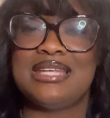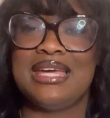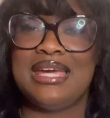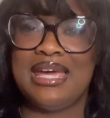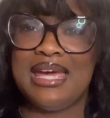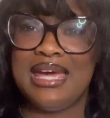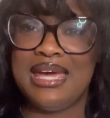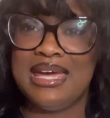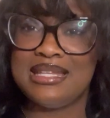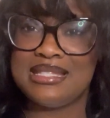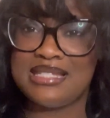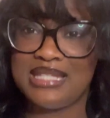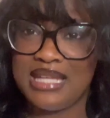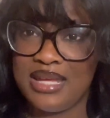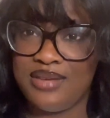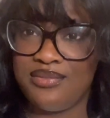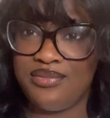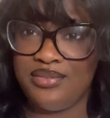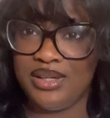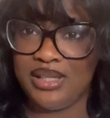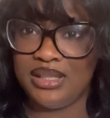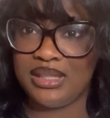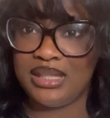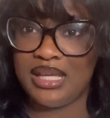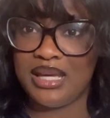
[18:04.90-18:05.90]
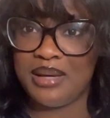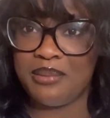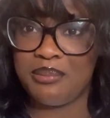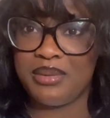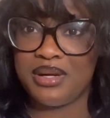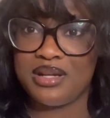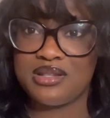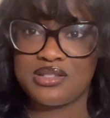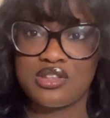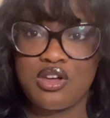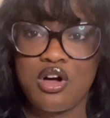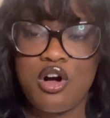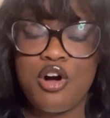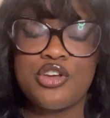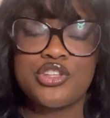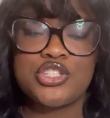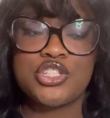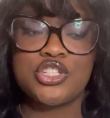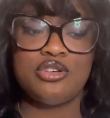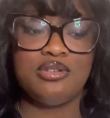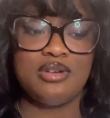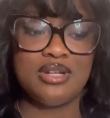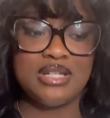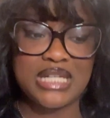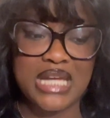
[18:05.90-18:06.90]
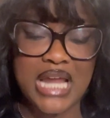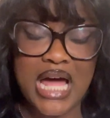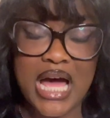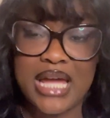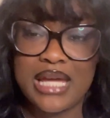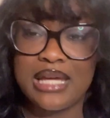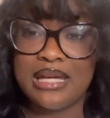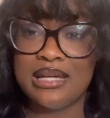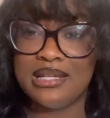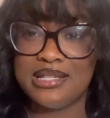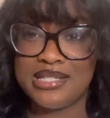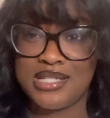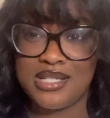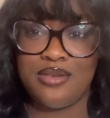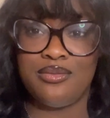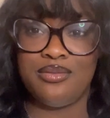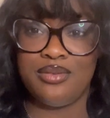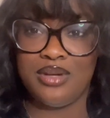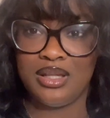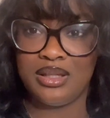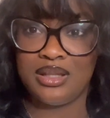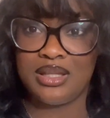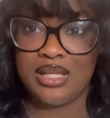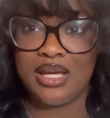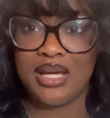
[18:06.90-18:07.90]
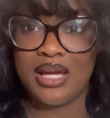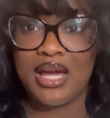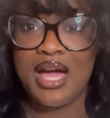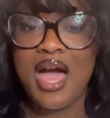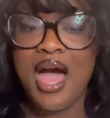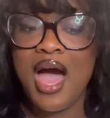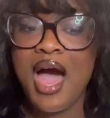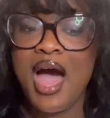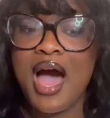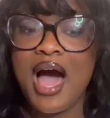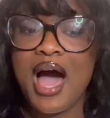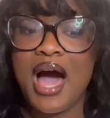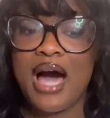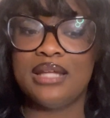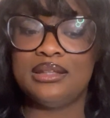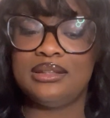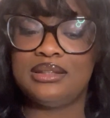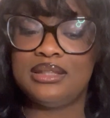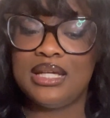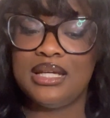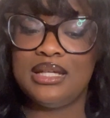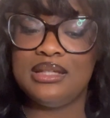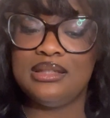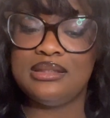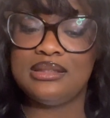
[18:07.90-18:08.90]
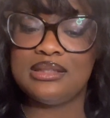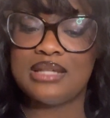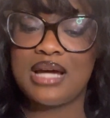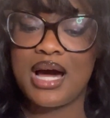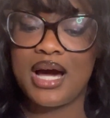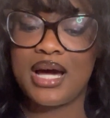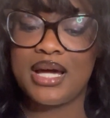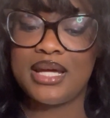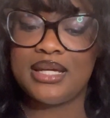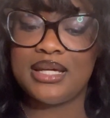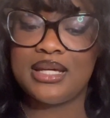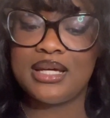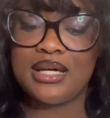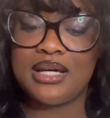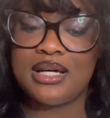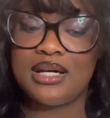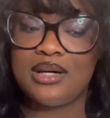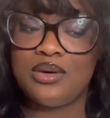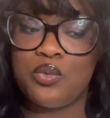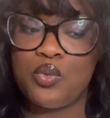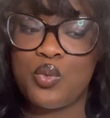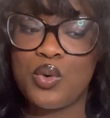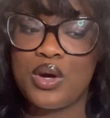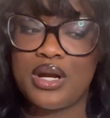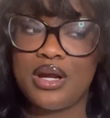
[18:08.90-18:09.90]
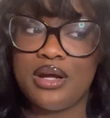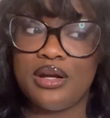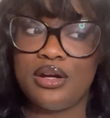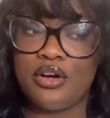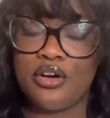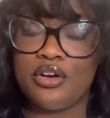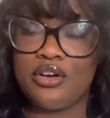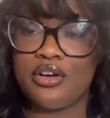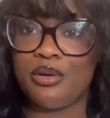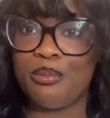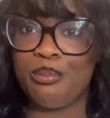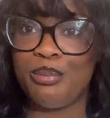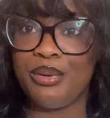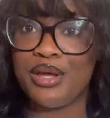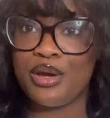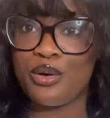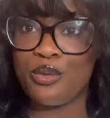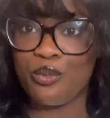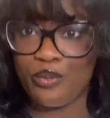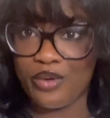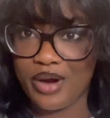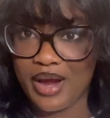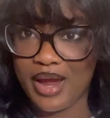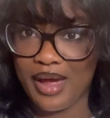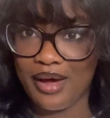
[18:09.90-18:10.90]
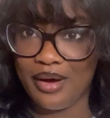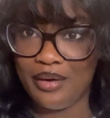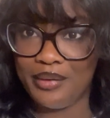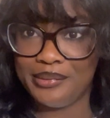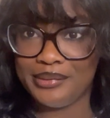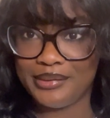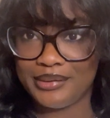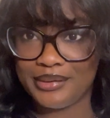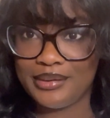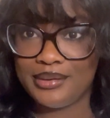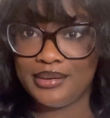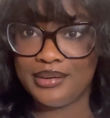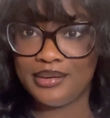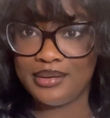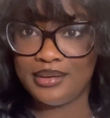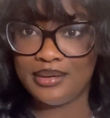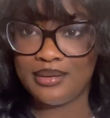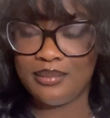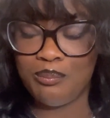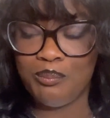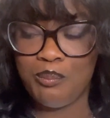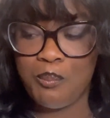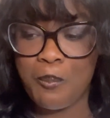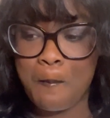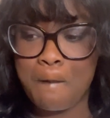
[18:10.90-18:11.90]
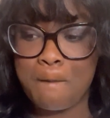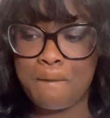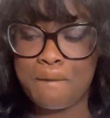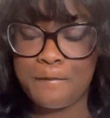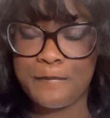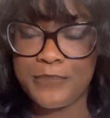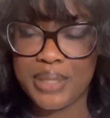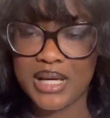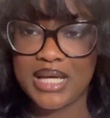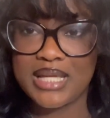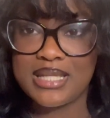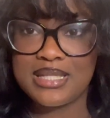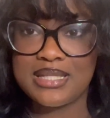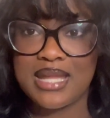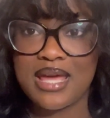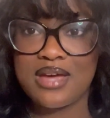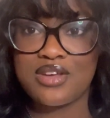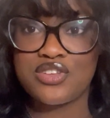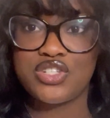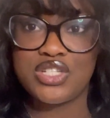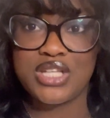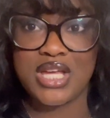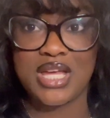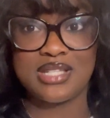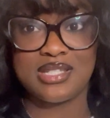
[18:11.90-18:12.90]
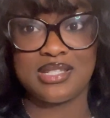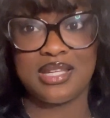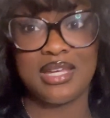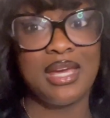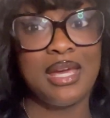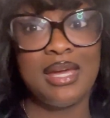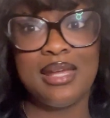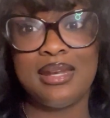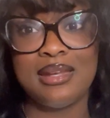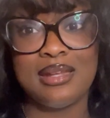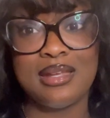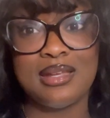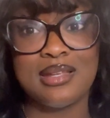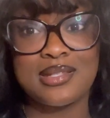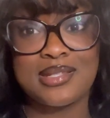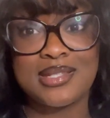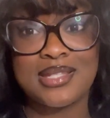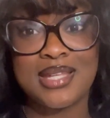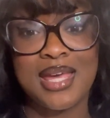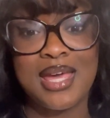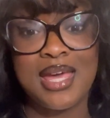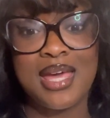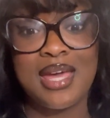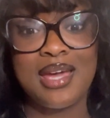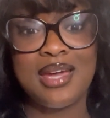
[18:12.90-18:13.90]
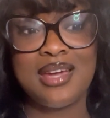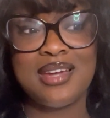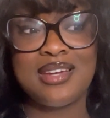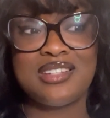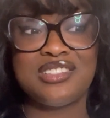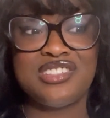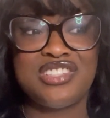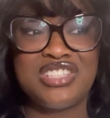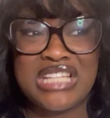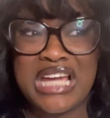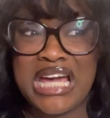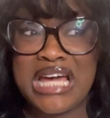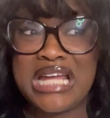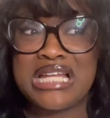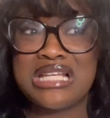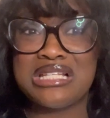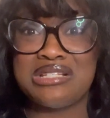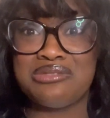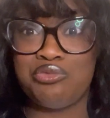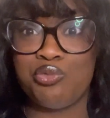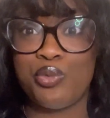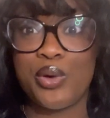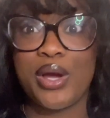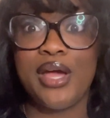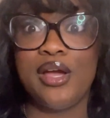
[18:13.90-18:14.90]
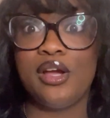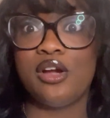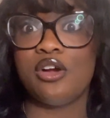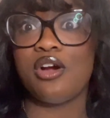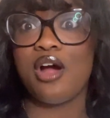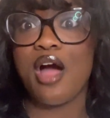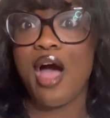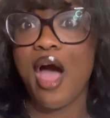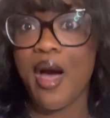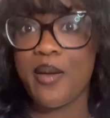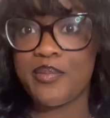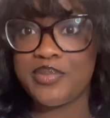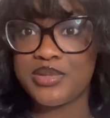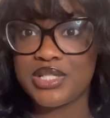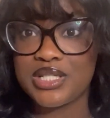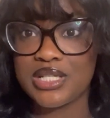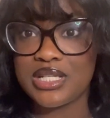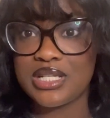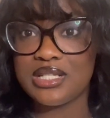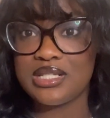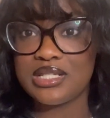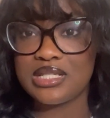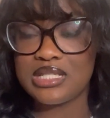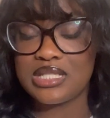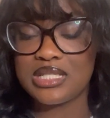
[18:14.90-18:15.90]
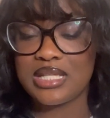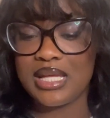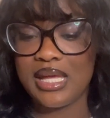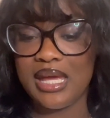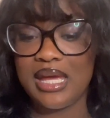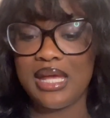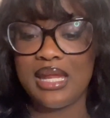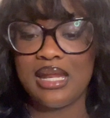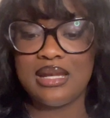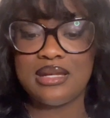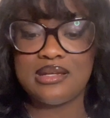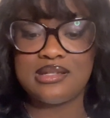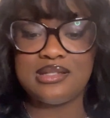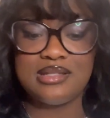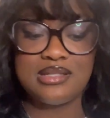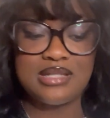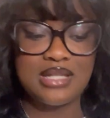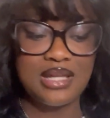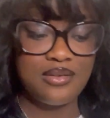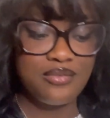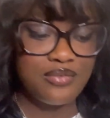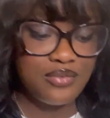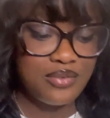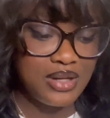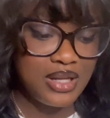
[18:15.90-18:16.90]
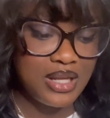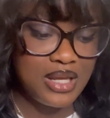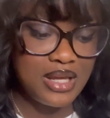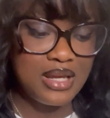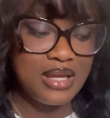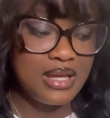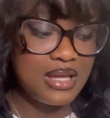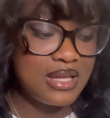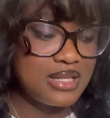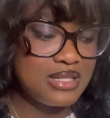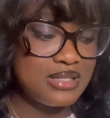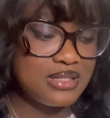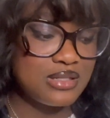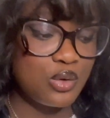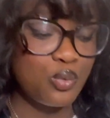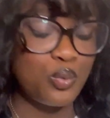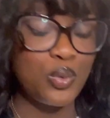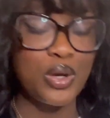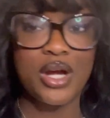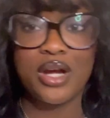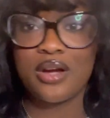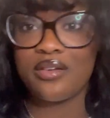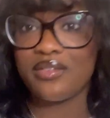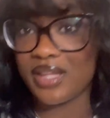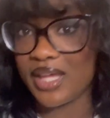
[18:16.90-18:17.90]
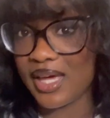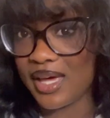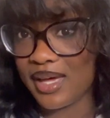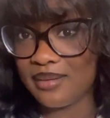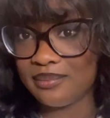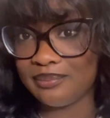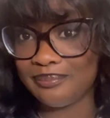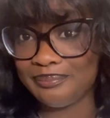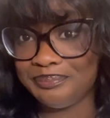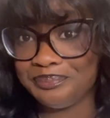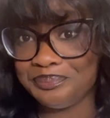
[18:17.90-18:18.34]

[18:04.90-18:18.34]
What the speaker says: and Tiffany thing, but it's also a Nia and Tiffany thing. I think Nia wanted her to be around, but now she has Candice. She gotta weighing her options, and Tiffany is aware of that.